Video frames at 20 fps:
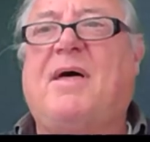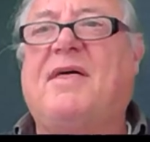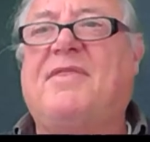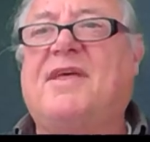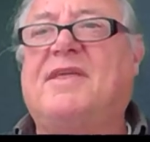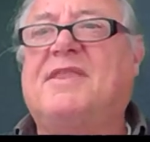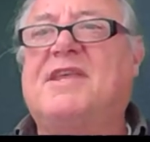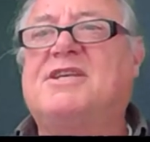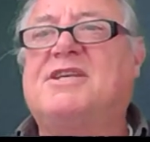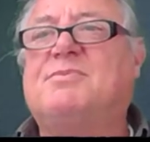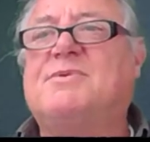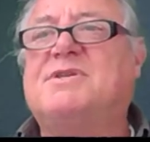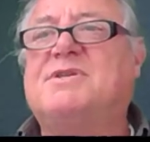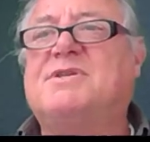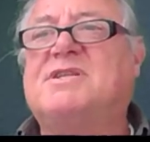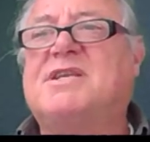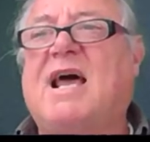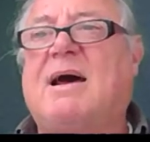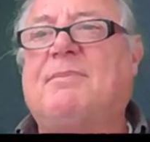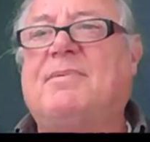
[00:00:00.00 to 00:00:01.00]
I think this was
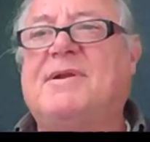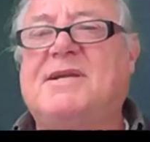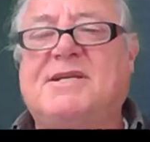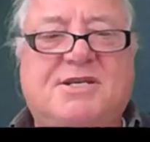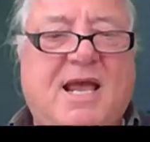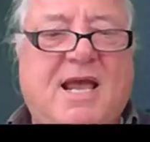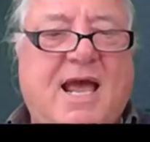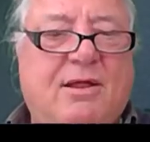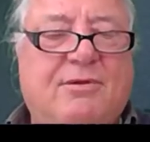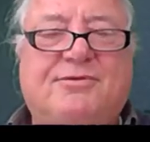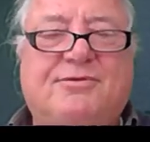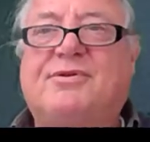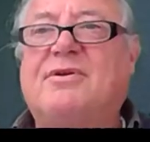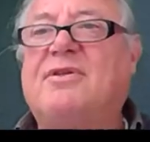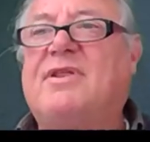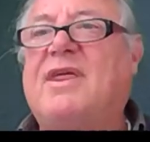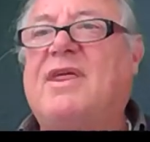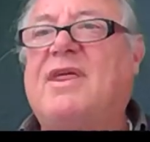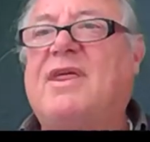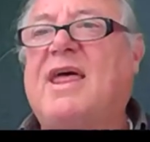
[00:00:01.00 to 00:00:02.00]
doubly scaled
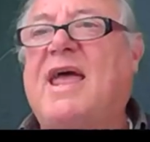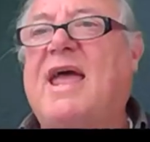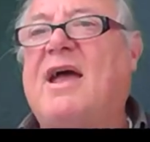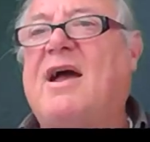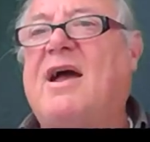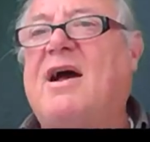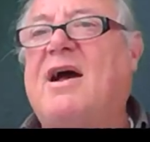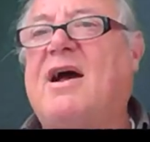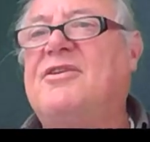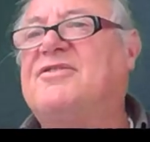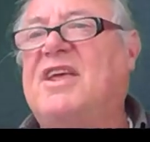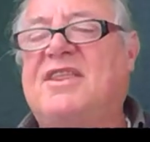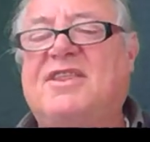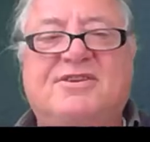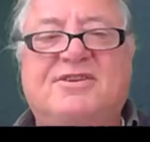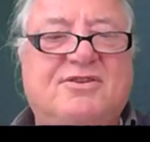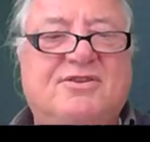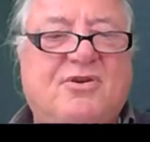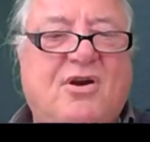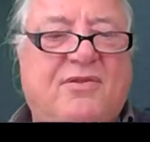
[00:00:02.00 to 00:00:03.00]
through there, and you can see
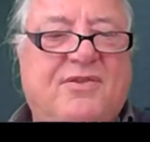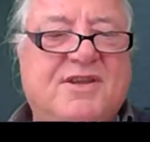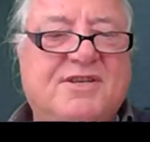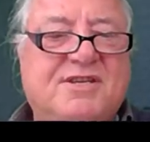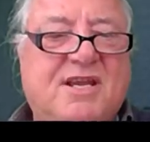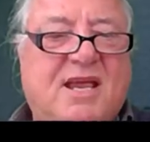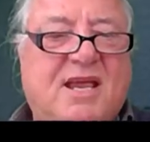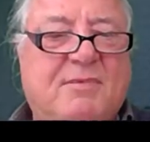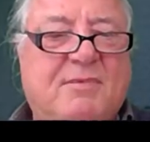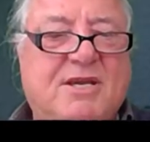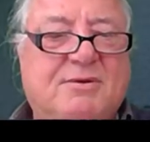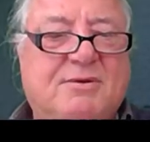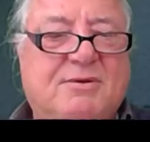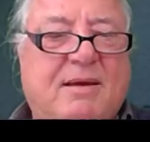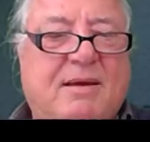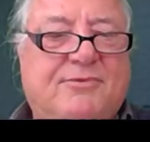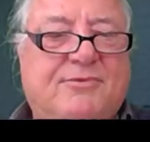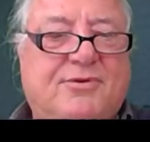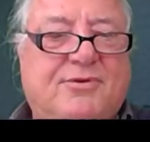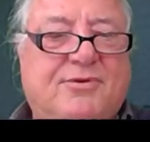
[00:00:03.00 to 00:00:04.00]
this has got this image
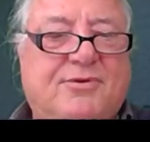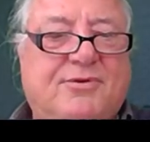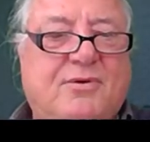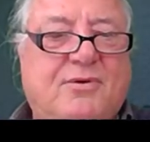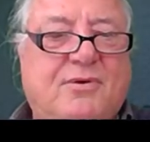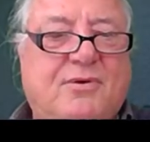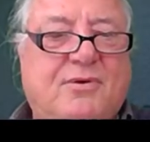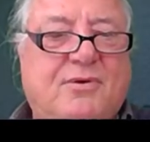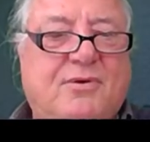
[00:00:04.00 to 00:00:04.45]
map through here.